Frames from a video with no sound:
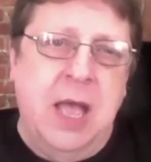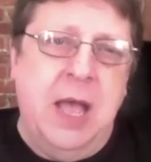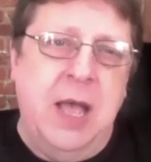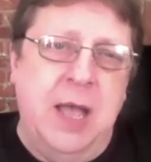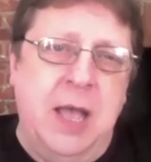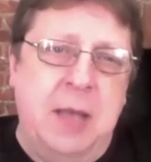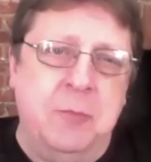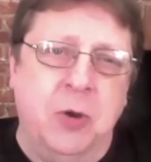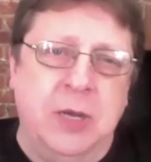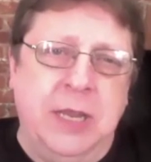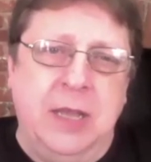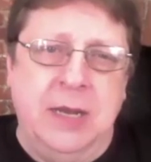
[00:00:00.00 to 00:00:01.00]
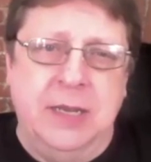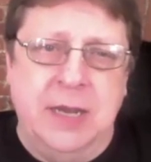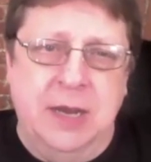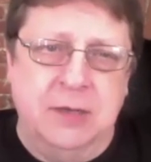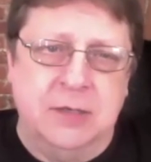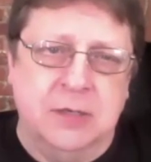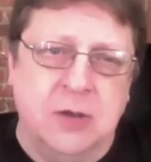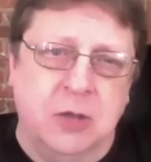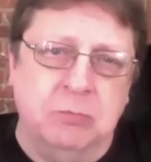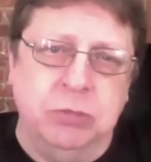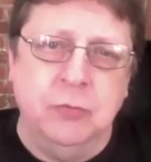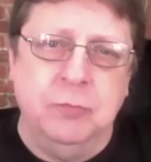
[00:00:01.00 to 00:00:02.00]
Uh, I'm working wow. on a character
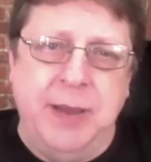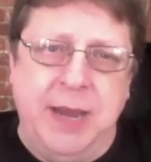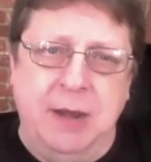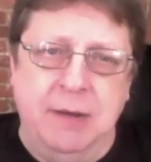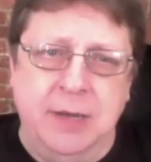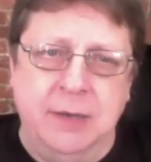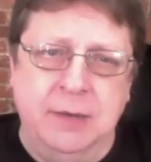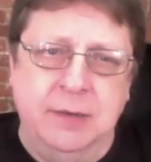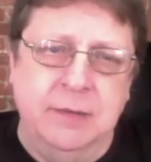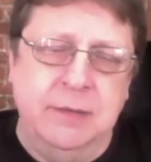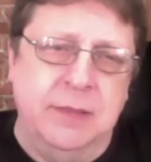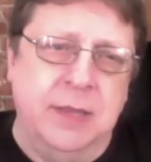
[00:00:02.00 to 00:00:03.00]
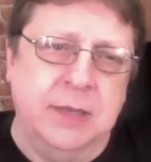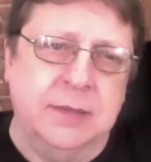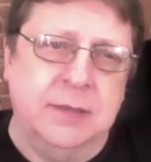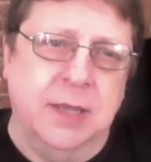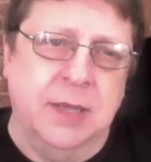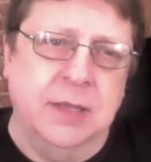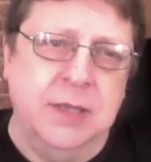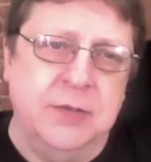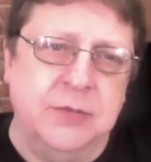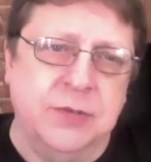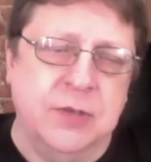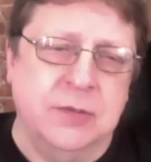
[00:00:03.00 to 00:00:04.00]
called Blue Baron that uh,
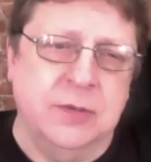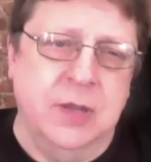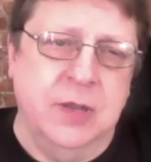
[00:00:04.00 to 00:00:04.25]
is a, a